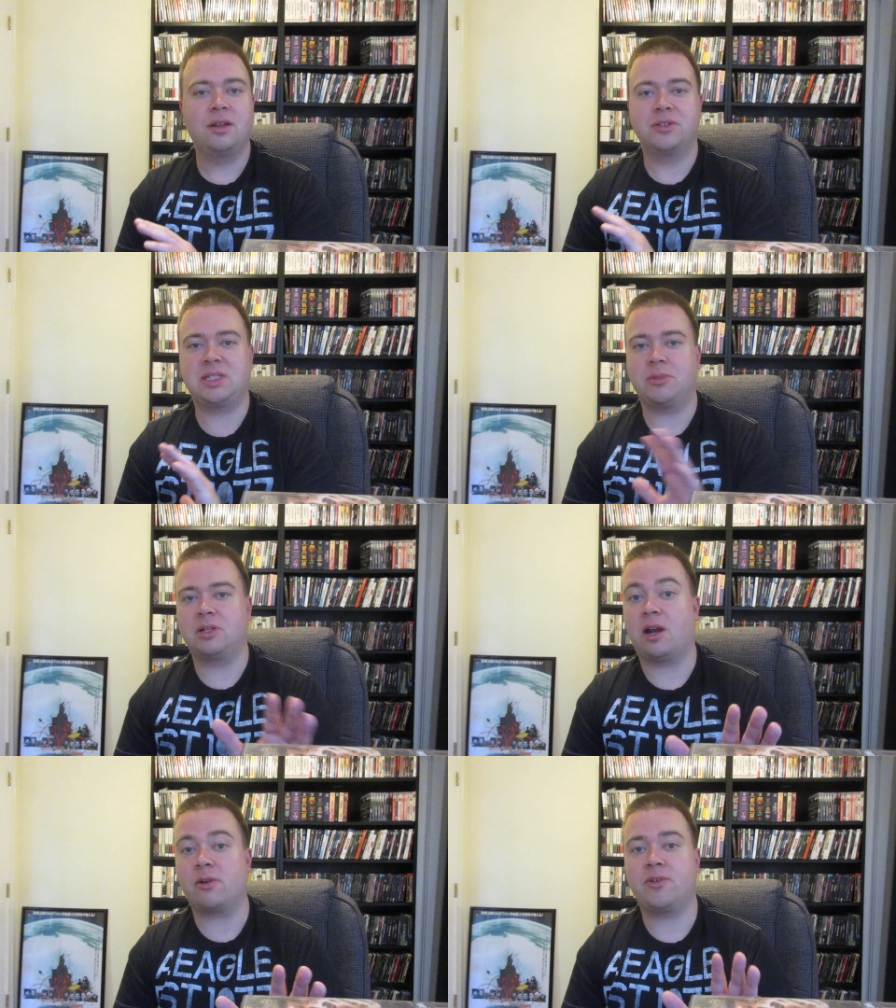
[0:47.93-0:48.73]
The
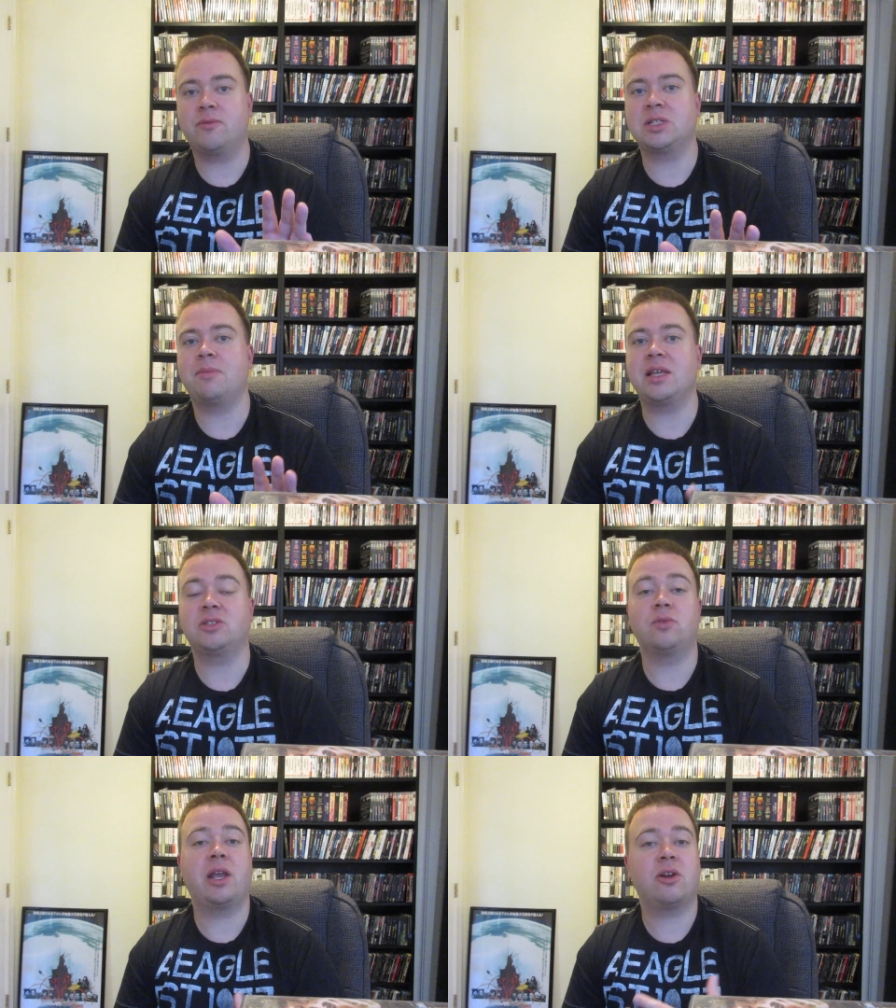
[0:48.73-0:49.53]
cinematography was
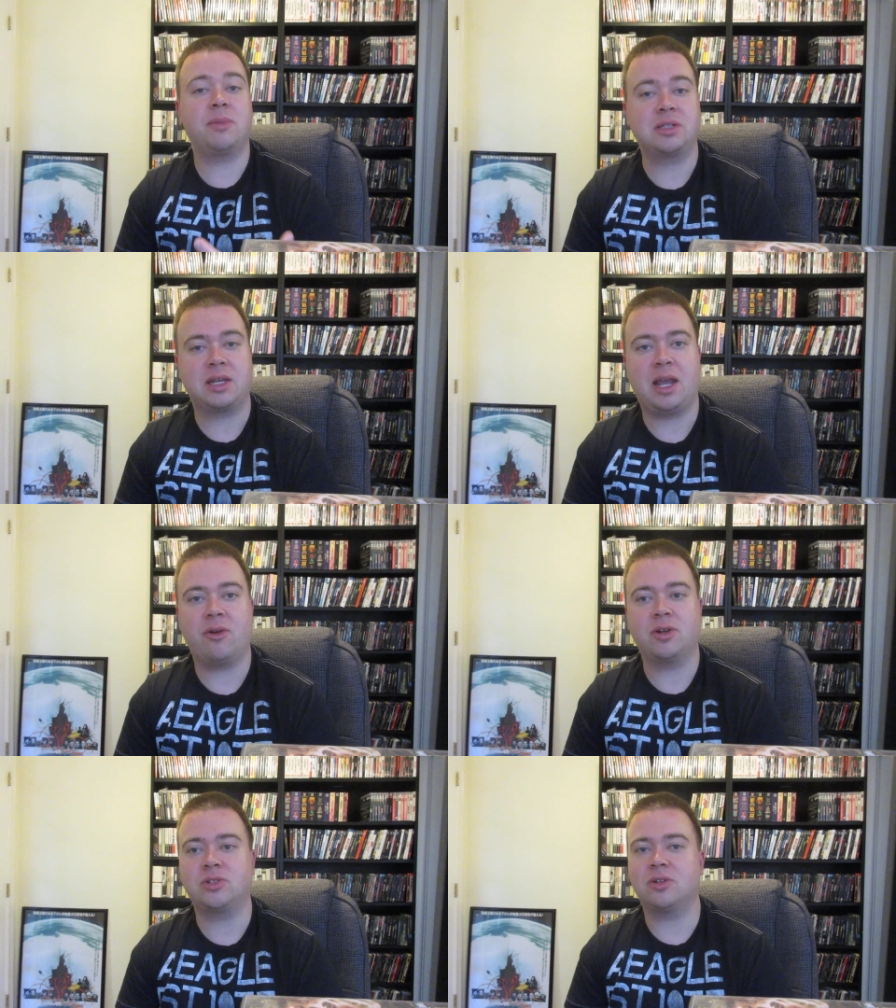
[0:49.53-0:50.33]
amazing. Cared about the
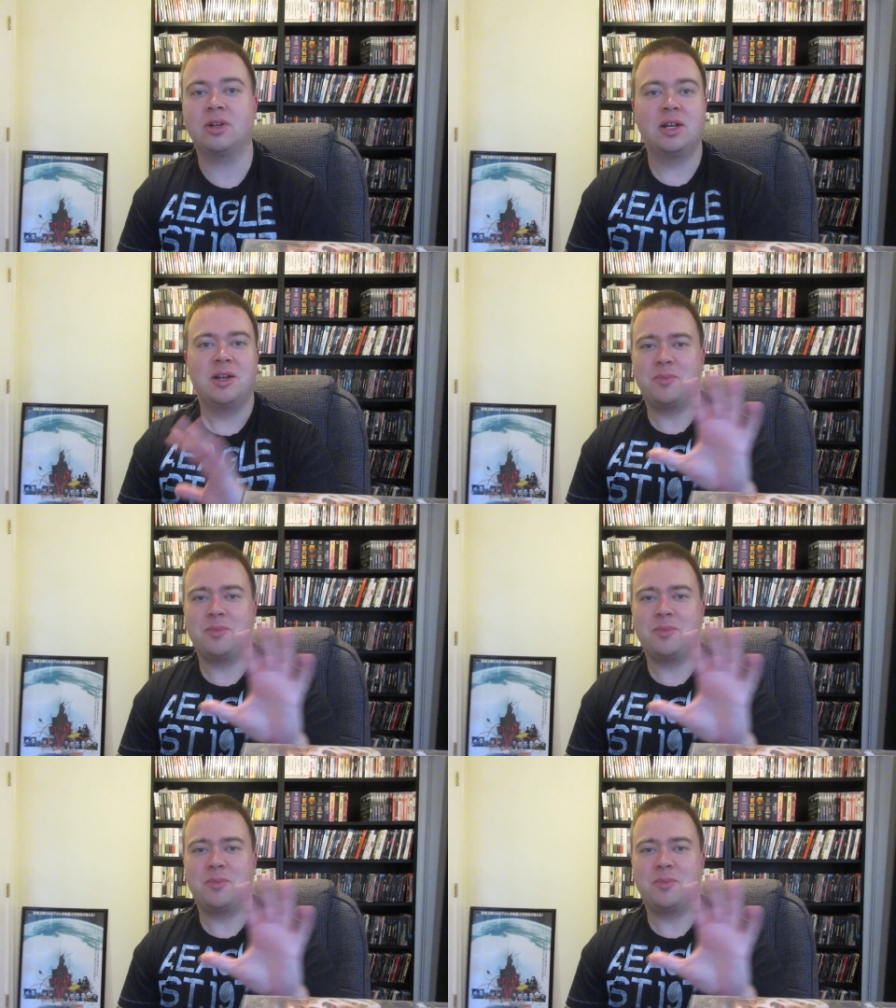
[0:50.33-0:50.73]
character.